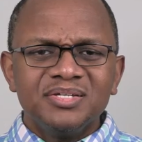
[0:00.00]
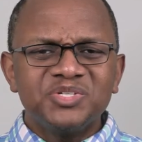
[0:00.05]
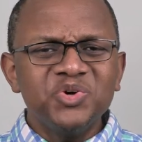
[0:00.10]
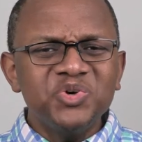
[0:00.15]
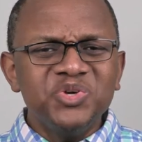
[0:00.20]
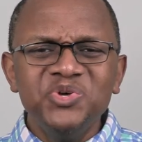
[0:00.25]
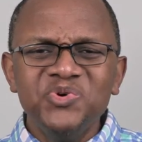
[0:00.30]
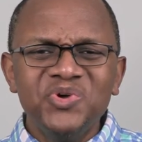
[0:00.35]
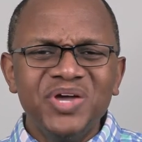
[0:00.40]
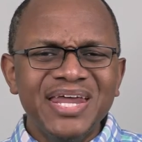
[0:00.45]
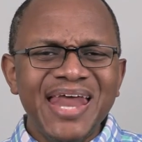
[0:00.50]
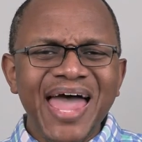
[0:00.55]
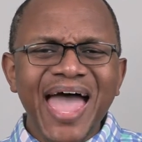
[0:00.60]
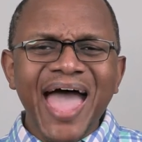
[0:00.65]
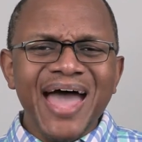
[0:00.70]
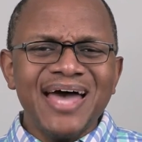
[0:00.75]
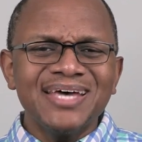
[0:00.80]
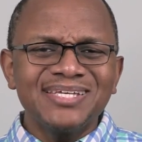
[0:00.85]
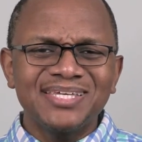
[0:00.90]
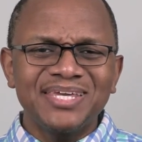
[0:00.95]
So you can
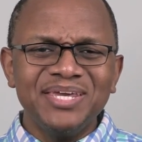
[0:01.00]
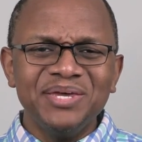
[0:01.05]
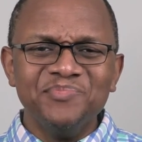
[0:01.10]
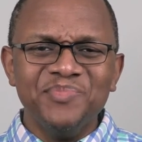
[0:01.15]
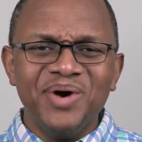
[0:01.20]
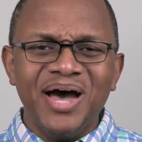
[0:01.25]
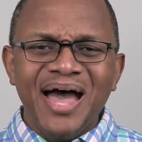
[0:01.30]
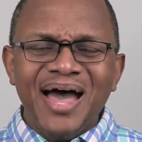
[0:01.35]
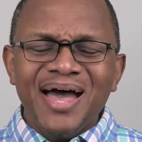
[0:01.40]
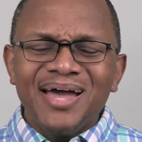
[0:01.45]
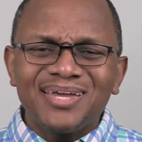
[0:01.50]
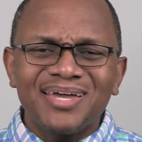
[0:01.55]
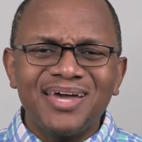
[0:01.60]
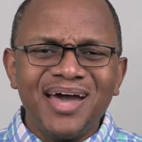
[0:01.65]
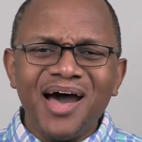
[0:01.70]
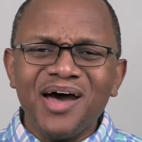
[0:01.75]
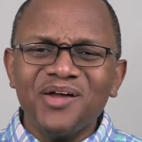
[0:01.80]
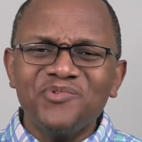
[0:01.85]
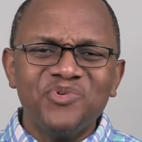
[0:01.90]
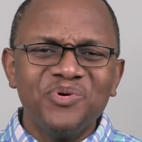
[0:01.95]
ask him,
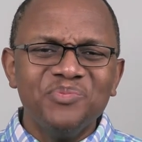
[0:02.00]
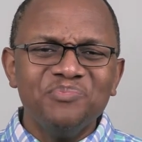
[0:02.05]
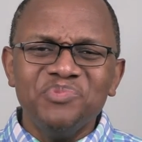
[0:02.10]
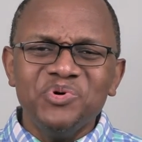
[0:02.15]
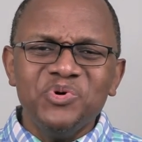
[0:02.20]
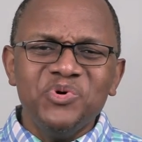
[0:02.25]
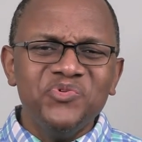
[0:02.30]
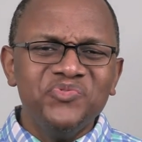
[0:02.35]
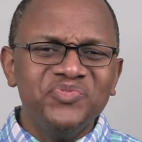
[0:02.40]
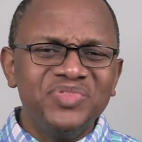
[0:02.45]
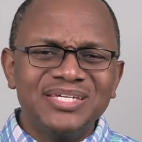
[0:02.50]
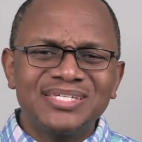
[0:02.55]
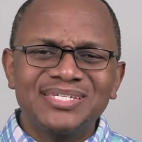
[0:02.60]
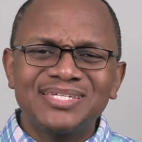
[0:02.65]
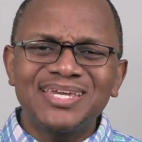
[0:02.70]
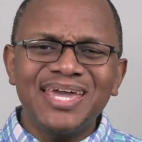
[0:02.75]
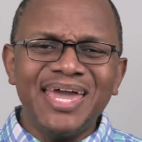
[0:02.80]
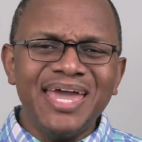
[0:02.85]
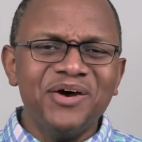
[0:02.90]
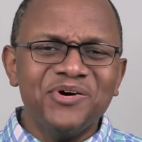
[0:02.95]
God, remove the
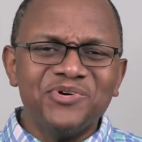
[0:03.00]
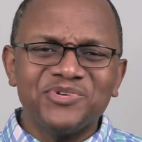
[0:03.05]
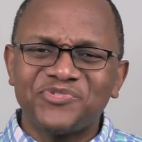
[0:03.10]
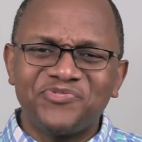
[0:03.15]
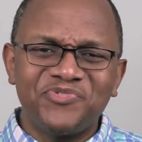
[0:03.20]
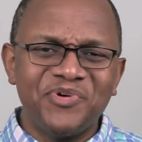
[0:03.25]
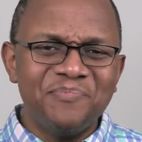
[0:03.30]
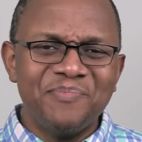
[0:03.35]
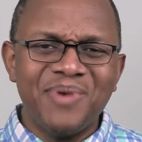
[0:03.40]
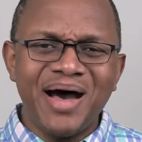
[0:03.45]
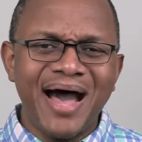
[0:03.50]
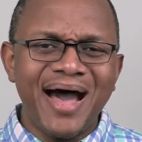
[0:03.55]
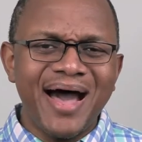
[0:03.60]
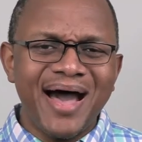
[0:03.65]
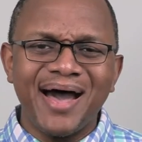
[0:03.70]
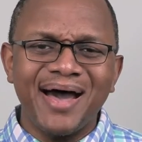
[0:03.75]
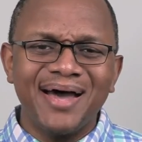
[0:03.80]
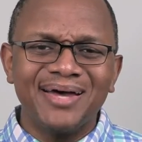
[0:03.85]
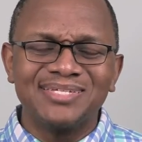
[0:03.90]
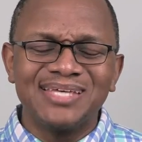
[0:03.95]
scales from my
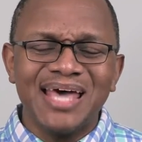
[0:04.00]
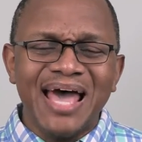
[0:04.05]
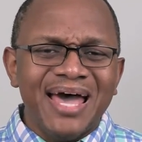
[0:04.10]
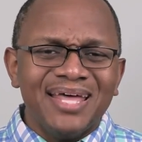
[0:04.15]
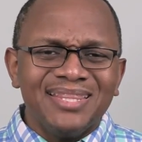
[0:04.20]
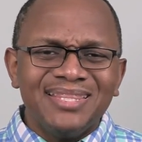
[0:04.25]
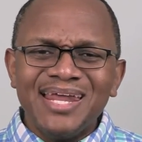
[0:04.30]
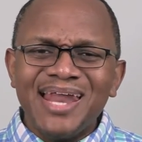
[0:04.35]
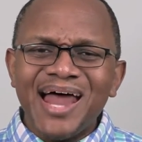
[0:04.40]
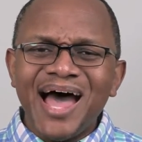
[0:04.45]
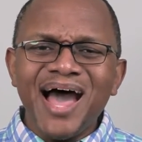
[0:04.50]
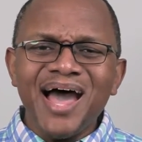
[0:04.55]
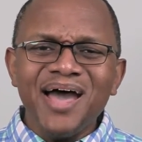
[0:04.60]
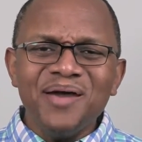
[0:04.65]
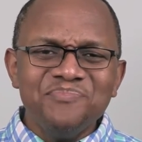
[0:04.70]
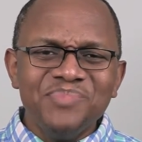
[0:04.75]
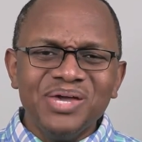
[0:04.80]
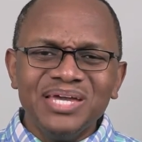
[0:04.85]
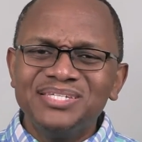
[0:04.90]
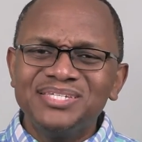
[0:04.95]
eyes that I
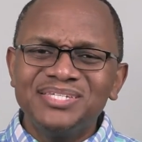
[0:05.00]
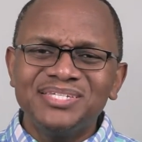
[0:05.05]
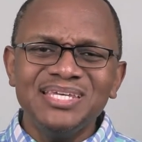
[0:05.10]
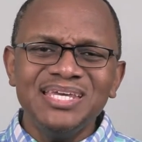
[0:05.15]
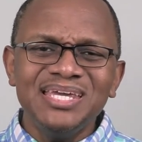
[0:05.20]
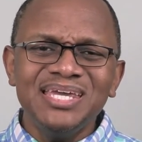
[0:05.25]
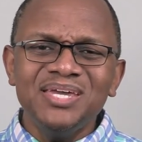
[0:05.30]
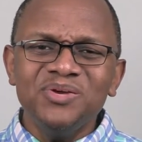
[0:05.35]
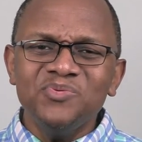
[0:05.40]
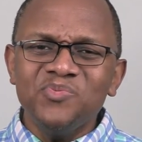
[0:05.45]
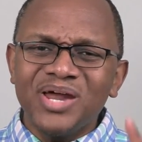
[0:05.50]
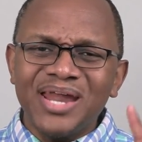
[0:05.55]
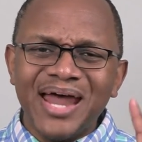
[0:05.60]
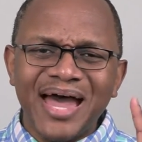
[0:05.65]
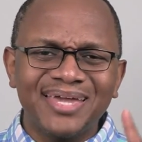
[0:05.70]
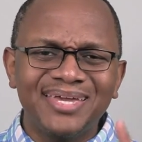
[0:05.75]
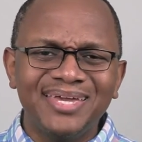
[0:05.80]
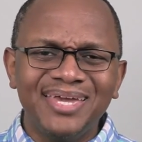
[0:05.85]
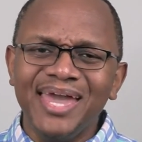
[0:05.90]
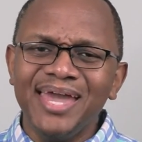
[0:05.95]
may see what
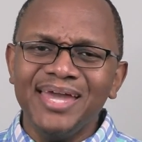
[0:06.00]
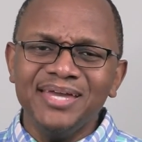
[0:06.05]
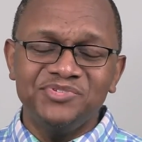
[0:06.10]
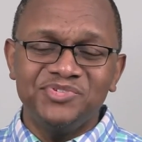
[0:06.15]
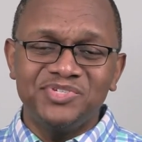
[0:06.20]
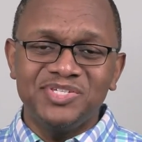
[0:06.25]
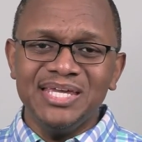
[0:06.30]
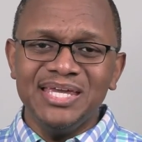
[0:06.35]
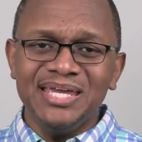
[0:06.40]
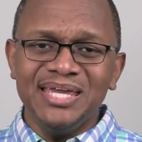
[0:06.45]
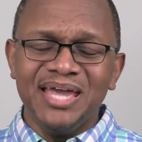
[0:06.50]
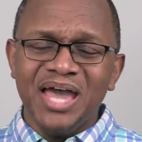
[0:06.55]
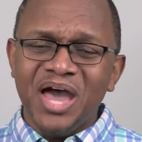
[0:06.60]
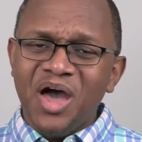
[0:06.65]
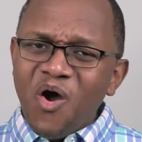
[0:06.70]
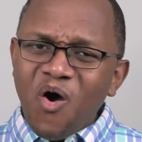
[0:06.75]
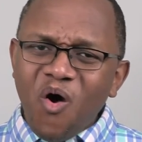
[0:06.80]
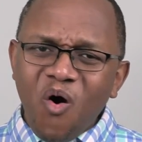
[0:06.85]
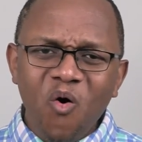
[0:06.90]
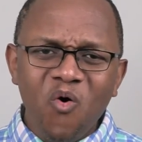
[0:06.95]
I can't see
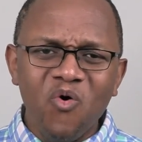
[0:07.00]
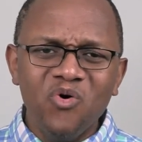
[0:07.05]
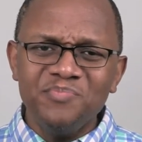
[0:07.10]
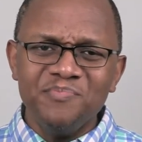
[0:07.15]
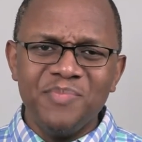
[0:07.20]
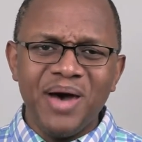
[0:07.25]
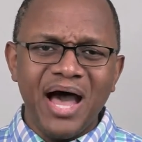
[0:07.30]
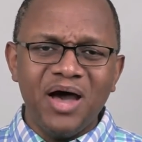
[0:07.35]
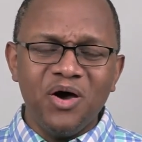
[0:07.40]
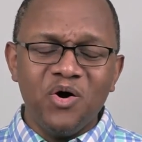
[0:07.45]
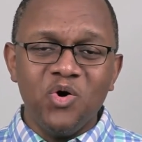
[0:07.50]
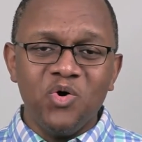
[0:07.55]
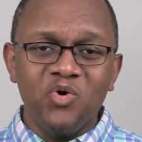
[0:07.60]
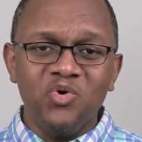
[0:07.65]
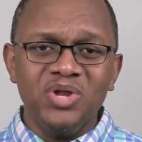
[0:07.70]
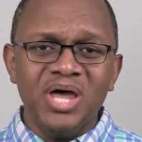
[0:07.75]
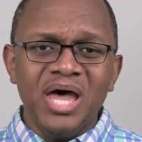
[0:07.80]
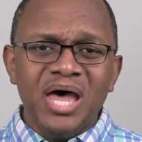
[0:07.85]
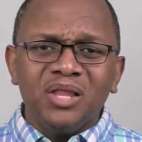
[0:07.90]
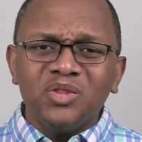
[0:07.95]
on my
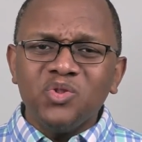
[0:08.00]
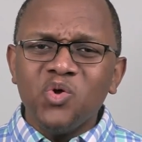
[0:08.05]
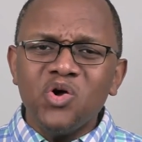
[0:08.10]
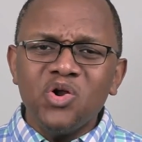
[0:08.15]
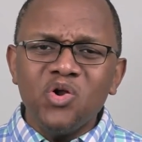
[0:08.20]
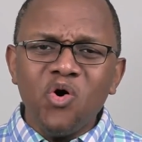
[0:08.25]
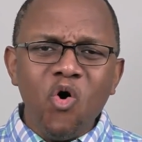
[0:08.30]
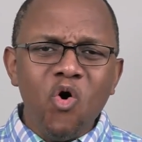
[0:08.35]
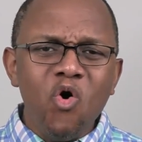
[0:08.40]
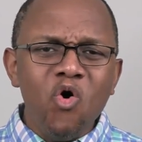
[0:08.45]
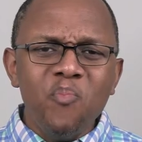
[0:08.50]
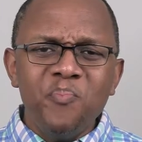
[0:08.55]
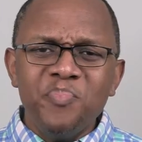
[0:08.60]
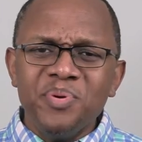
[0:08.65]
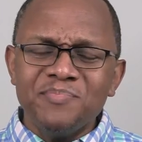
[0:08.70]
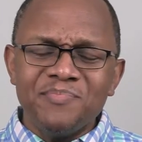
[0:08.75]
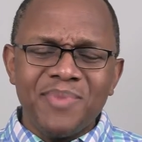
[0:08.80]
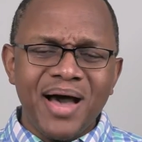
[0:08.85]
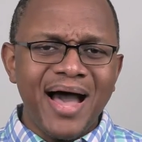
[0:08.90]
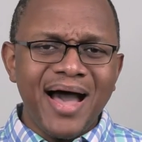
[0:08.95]
own. Lord,
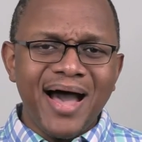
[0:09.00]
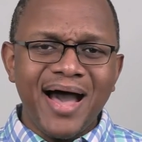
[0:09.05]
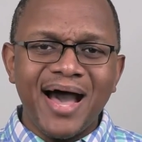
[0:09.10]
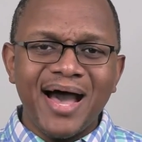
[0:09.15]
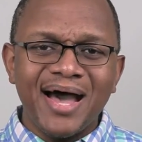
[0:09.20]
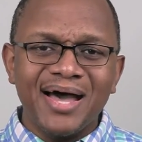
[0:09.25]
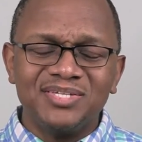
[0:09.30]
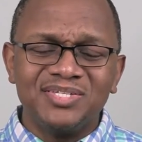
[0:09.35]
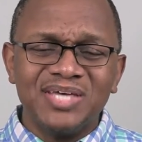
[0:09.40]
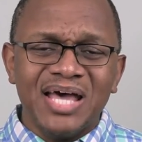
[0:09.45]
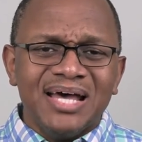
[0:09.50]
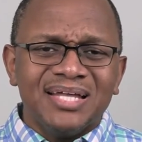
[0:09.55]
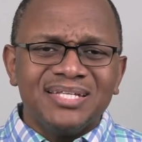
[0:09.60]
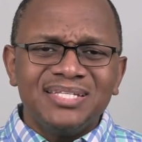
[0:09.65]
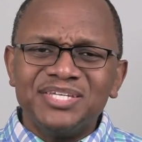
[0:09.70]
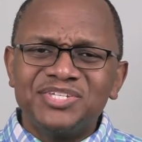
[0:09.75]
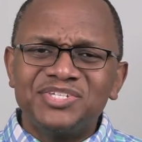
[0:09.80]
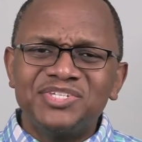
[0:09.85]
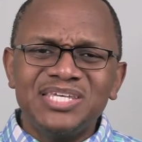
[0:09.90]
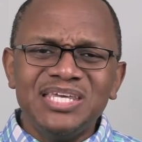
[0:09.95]
open my eyes
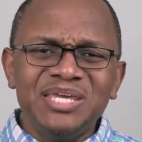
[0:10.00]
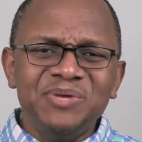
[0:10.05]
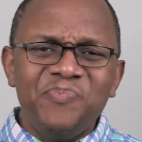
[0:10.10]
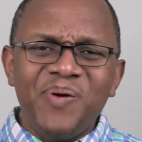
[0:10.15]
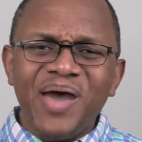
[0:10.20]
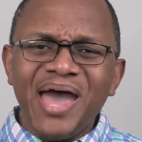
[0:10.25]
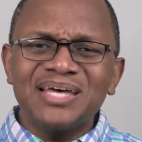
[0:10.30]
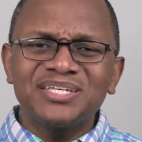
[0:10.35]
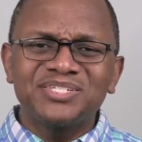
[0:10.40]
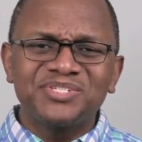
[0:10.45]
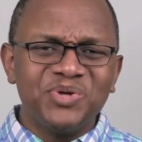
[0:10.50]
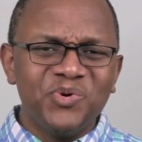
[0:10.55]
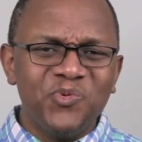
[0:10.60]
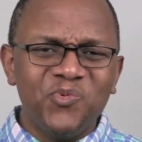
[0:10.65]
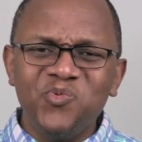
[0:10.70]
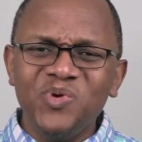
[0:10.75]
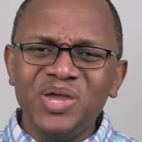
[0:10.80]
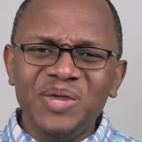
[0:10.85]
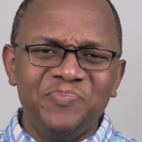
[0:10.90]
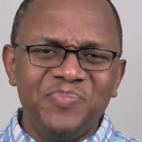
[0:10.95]
to see past the
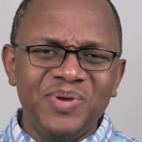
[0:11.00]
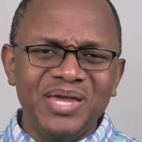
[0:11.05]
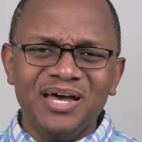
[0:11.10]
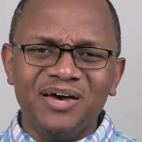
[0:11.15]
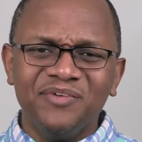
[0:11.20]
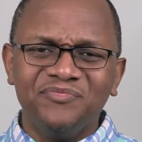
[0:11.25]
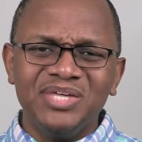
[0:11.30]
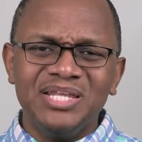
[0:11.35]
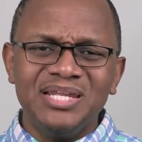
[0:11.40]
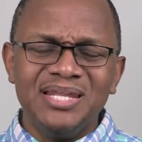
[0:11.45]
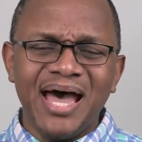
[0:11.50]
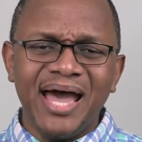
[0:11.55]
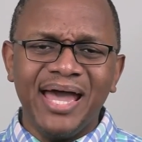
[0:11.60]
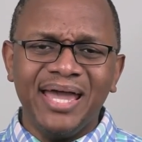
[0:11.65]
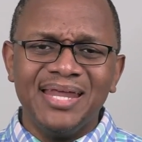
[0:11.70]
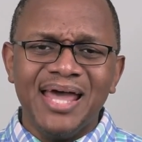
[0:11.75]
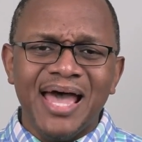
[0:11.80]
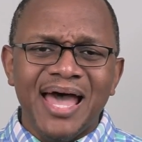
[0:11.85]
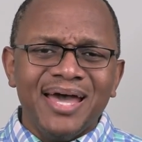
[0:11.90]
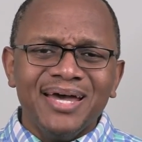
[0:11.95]
weeping of the
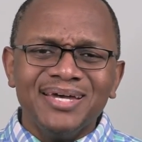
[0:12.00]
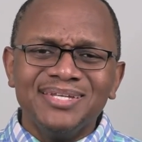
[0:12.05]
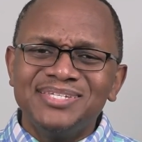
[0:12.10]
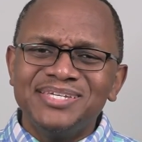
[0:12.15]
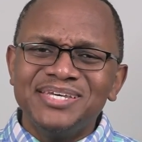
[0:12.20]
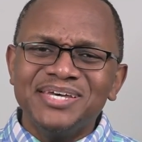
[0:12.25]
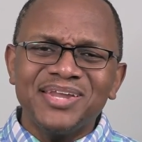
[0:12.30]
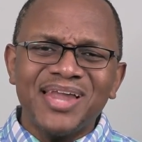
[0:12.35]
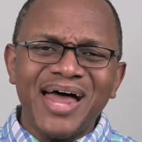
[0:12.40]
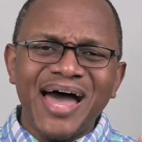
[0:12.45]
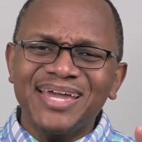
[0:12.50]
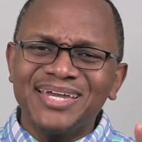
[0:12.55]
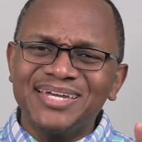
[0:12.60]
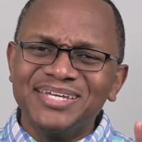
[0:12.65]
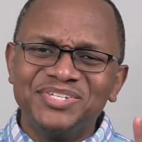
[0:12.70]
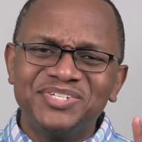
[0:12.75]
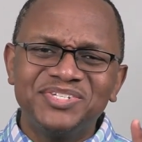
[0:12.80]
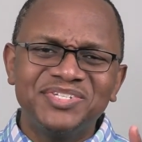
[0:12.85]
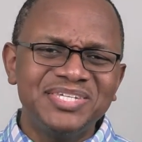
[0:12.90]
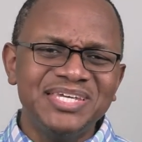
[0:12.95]
night until I
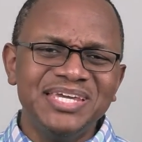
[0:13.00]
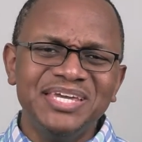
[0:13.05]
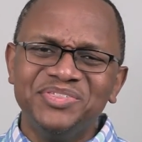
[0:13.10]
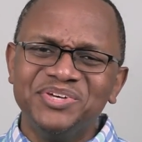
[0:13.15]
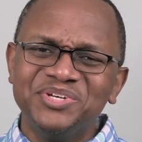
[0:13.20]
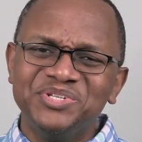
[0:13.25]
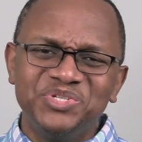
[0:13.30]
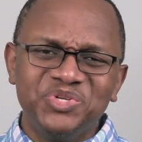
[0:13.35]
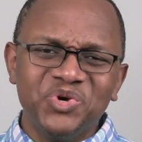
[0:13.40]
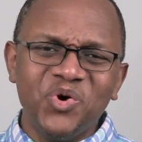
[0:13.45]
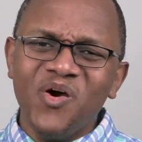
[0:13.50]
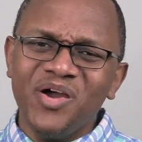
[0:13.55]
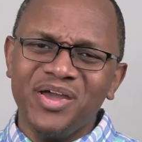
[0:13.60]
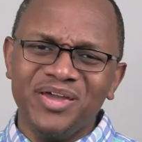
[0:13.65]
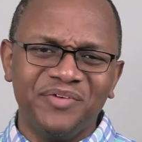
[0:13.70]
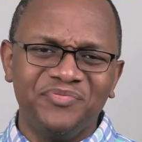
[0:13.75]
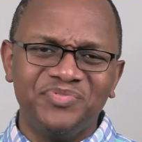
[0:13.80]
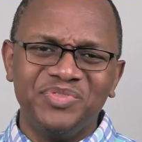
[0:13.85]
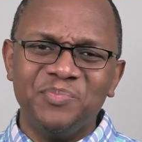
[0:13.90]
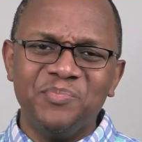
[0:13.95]
can see the
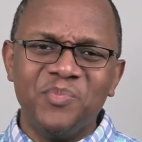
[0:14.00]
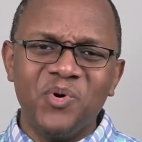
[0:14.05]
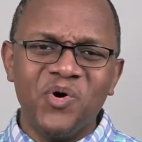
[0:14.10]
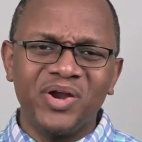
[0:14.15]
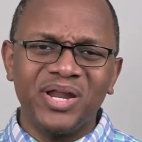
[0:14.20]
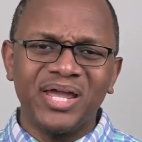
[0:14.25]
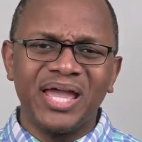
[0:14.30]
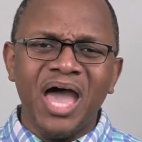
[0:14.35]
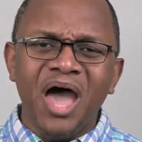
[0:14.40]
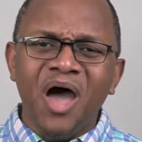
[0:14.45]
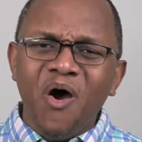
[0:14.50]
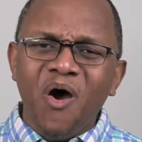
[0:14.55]
joy of the morning.